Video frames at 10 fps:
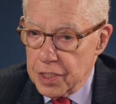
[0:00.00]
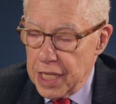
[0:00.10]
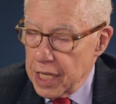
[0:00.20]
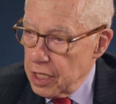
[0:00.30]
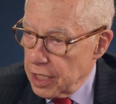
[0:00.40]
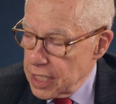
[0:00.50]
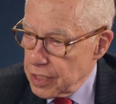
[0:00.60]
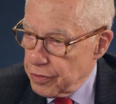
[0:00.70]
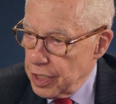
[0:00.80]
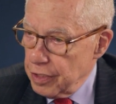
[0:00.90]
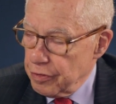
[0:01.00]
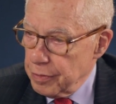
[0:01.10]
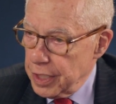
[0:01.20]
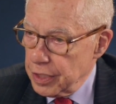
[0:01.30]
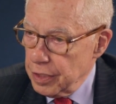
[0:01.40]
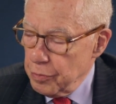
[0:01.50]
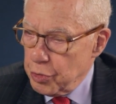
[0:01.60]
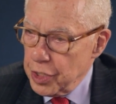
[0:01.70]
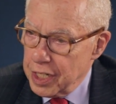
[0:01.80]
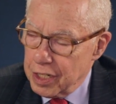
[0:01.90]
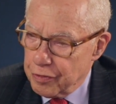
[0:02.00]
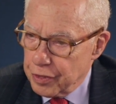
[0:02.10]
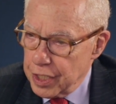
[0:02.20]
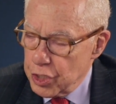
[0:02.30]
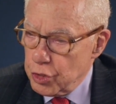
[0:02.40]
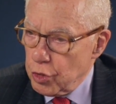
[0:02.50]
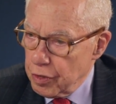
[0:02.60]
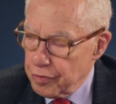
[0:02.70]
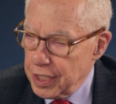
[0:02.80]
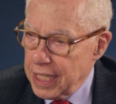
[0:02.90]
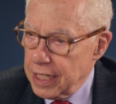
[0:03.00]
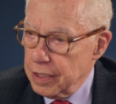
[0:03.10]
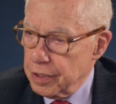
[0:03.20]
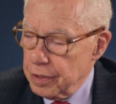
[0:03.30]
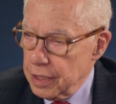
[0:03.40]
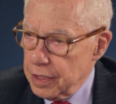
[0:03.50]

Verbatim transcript: taking classified information, putting it in a friend's drawer, and forgetting to,